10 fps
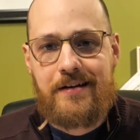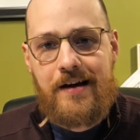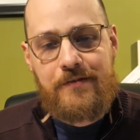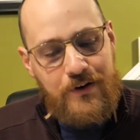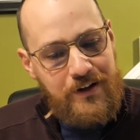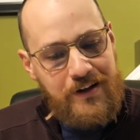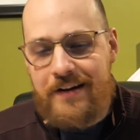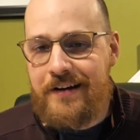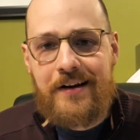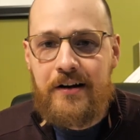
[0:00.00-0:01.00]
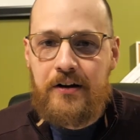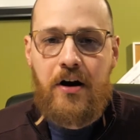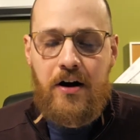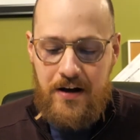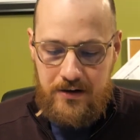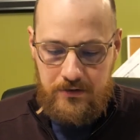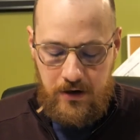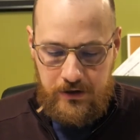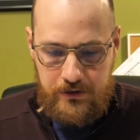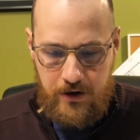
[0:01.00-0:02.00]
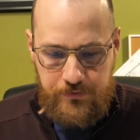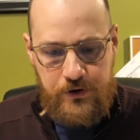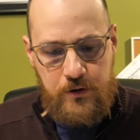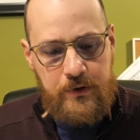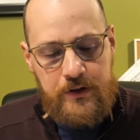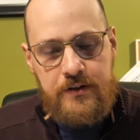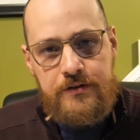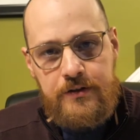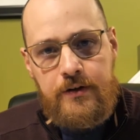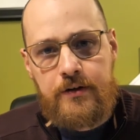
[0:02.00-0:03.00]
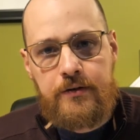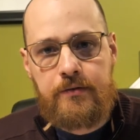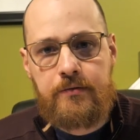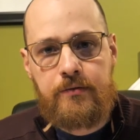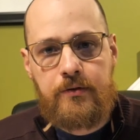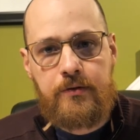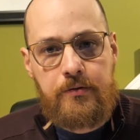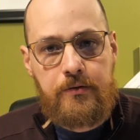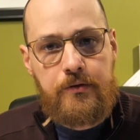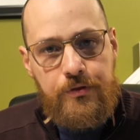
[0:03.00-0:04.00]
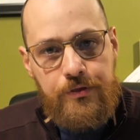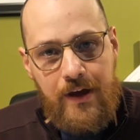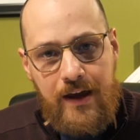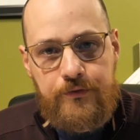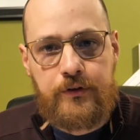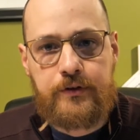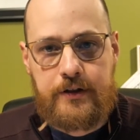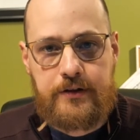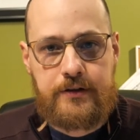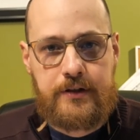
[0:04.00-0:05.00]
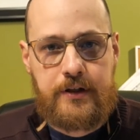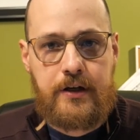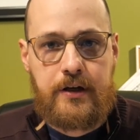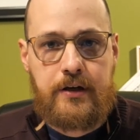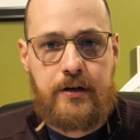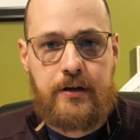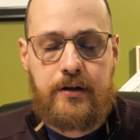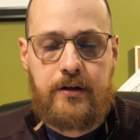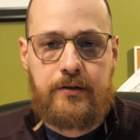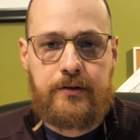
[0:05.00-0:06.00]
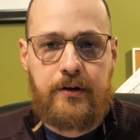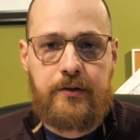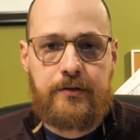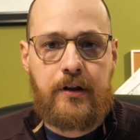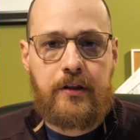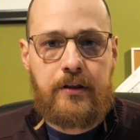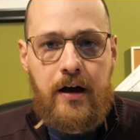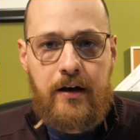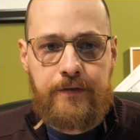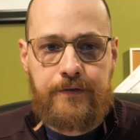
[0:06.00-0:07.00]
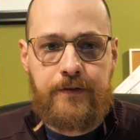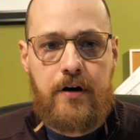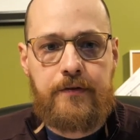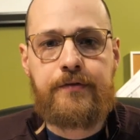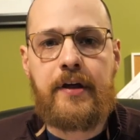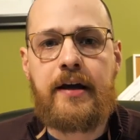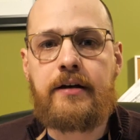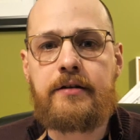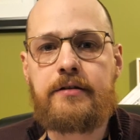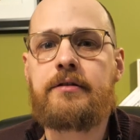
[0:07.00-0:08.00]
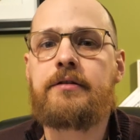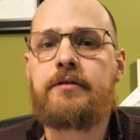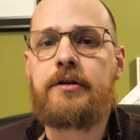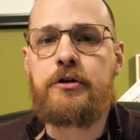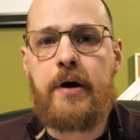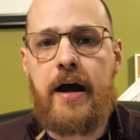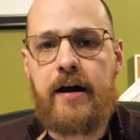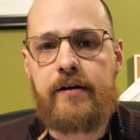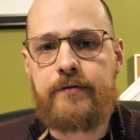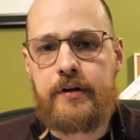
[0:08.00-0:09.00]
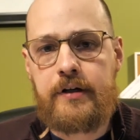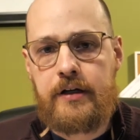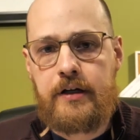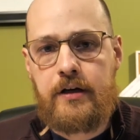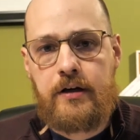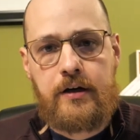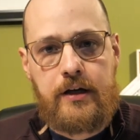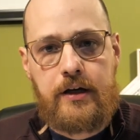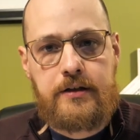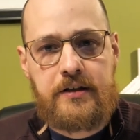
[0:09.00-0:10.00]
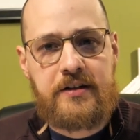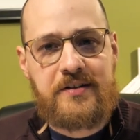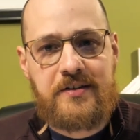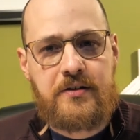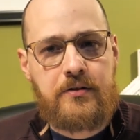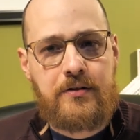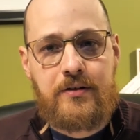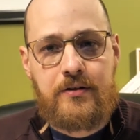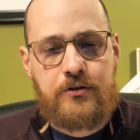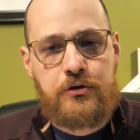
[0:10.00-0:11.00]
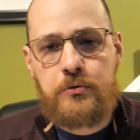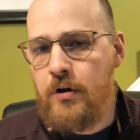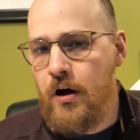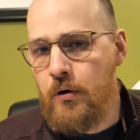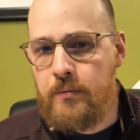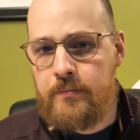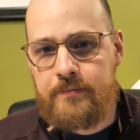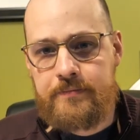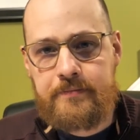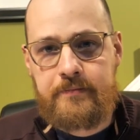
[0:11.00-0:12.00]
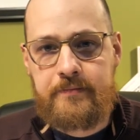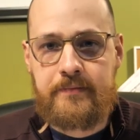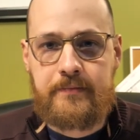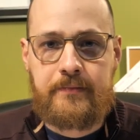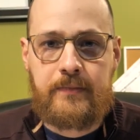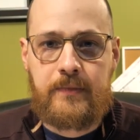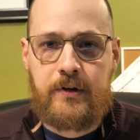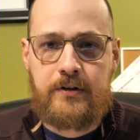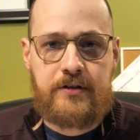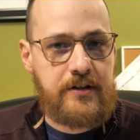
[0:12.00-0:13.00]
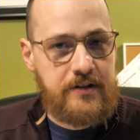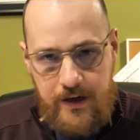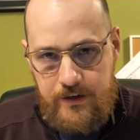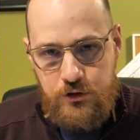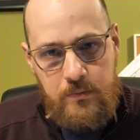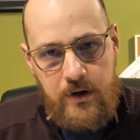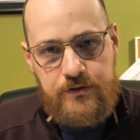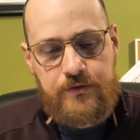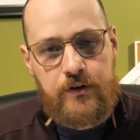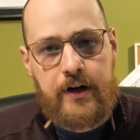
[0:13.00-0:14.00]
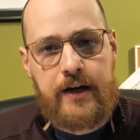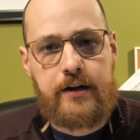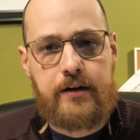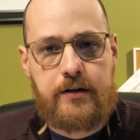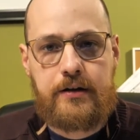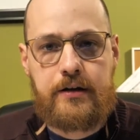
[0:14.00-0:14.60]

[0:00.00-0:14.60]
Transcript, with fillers: I've already gone on long enough here, but consider your, your, your thankfulness the, the life of thanks that you have? Is it too low? Does it take too much for granted?